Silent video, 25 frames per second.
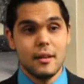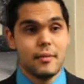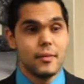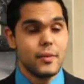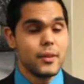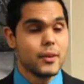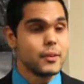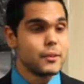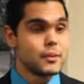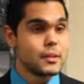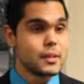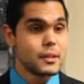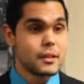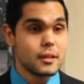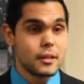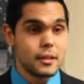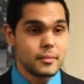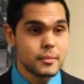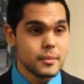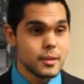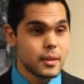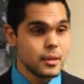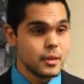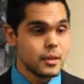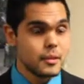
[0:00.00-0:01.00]
no
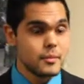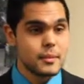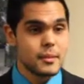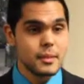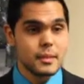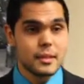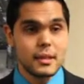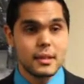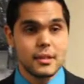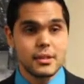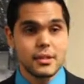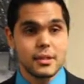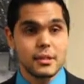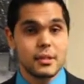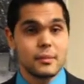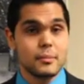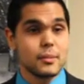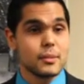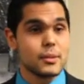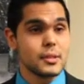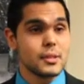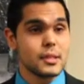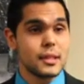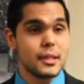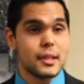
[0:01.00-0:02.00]
income documentation, in
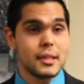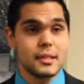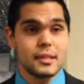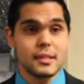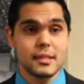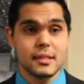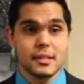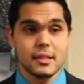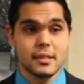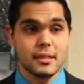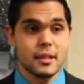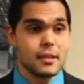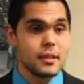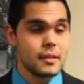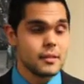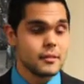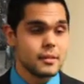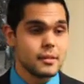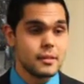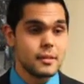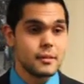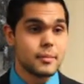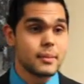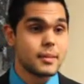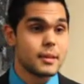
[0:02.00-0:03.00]
most cases, not even
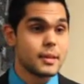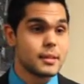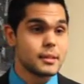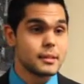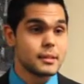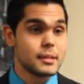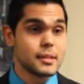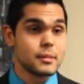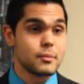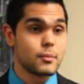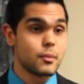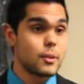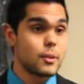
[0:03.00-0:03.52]
an appraisal is